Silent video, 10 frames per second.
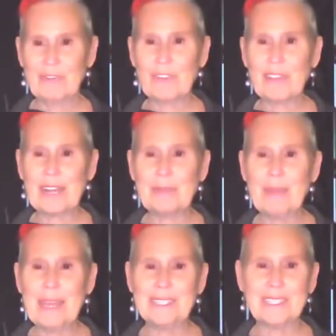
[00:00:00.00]
for that
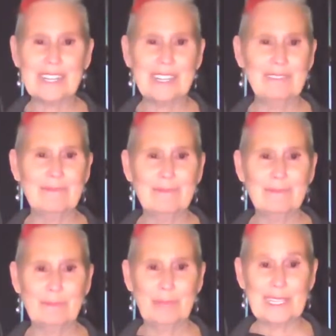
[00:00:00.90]
amazing
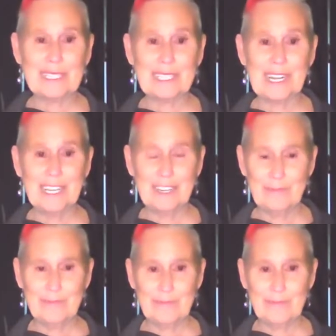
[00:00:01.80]
blessing.